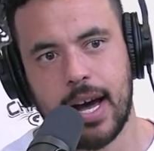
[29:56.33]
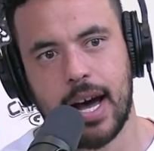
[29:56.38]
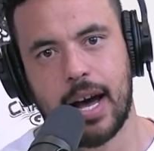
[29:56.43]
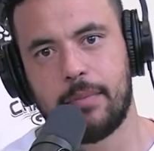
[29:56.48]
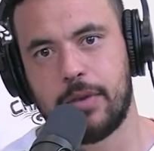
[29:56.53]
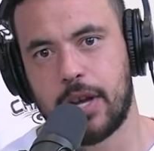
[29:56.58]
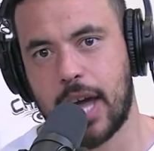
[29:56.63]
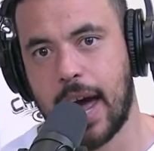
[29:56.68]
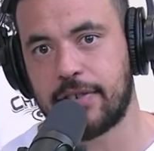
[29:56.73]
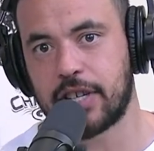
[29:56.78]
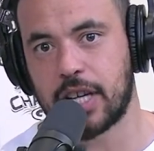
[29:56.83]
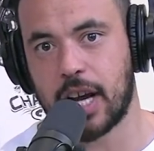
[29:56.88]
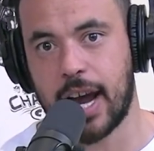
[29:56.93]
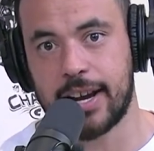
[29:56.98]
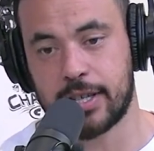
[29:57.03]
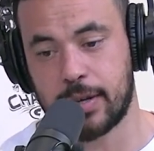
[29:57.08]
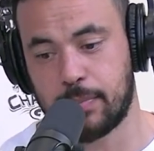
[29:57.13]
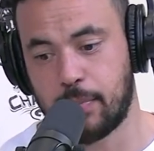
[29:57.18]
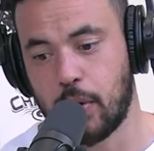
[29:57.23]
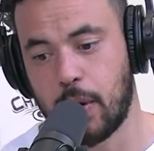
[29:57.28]
You
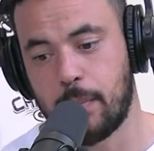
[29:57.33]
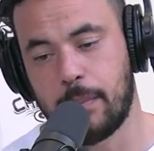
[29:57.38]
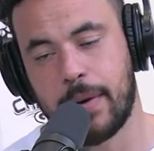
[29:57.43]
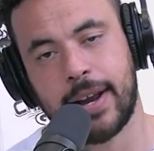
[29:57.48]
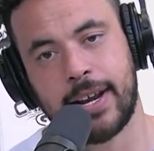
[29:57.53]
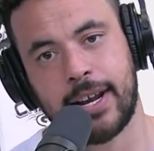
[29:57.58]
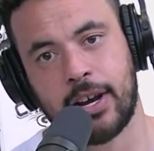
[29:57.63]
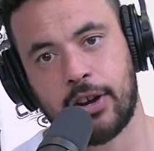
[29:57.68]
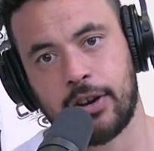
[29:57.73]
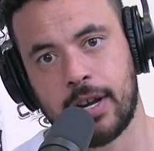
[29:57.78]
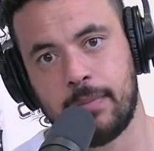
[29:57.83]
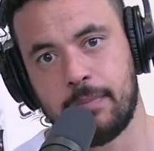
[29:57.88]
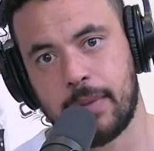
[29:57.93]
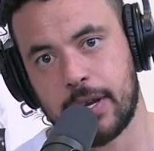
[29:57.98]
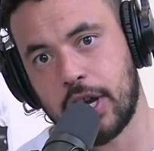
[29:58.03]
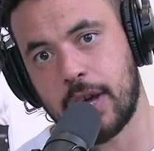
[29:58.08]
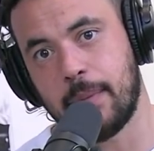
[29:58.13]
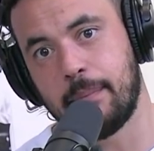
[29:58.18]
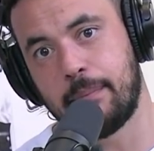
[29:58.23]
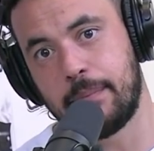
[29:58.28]
actually put money on it, but
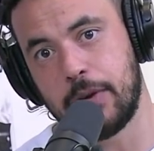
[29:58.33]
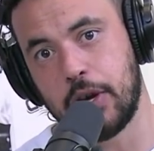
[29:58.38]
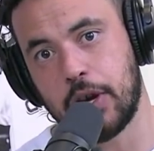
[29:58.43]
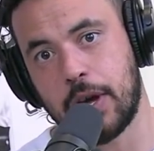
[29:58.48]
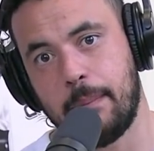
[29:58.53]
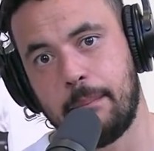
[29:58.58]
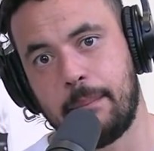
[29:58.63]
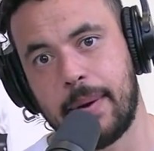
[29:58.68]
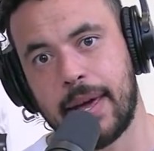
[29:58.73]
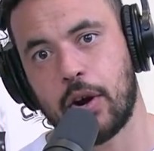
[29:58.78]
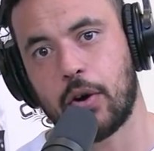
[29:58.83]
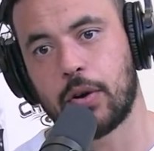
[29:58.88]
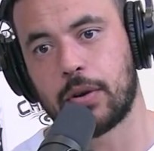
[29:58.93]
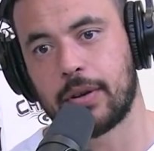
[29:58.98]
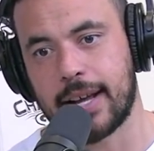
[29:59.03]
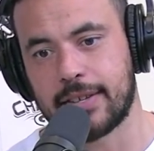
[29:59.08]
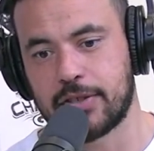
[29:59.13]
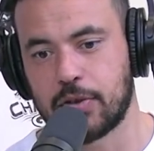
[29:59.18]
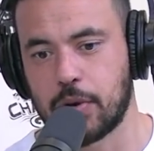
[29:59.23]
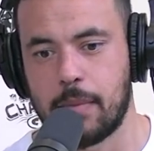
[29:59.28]
you can bet on
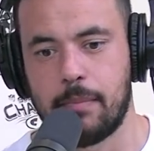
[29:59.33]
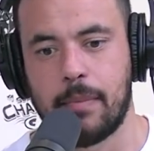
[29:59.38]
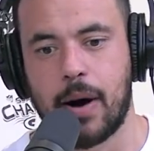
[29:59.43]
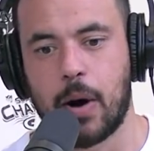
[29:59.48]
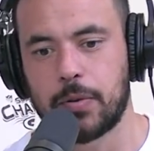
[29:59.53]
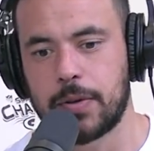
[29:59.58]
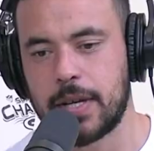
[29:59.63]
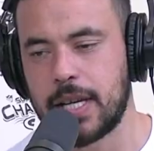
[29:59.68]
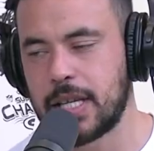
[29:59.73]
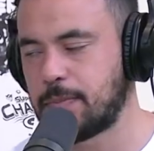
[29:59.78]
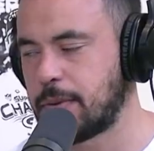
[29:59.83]
like sort of multis,